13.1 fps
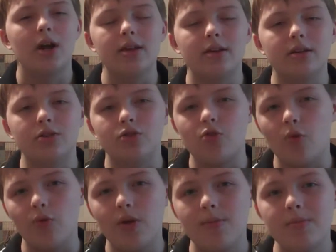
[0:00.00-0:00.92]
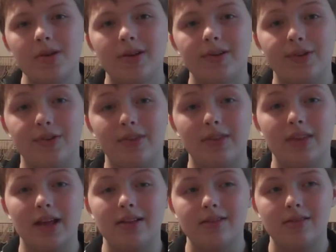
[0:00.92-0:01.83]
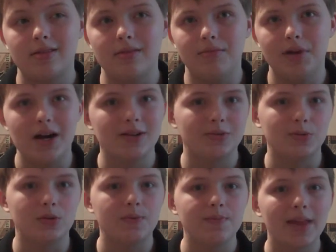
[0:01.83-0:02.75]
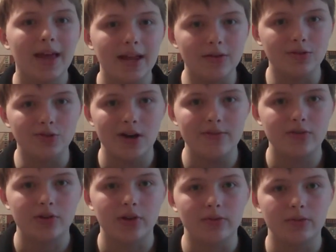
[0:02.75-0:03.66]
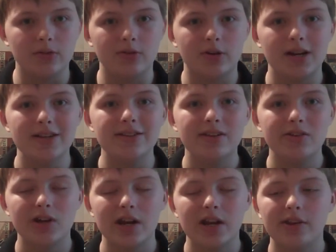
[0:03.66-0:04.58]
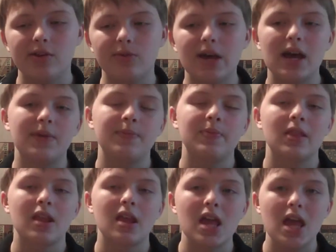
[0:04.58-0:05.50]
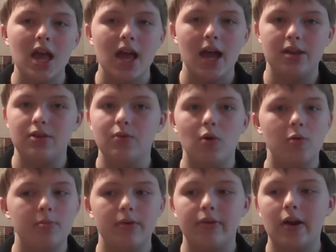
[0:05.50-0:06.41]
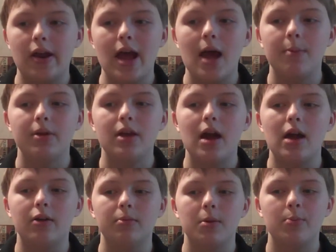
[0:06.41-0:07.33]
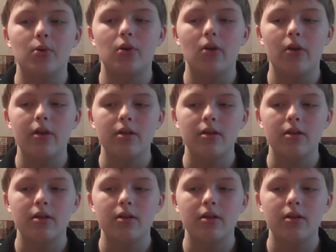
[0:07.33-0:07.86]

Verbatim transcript: to control them, because that's impossible and you'll drive yourself a little crazy trying to do that, and you won't be very happy. I remember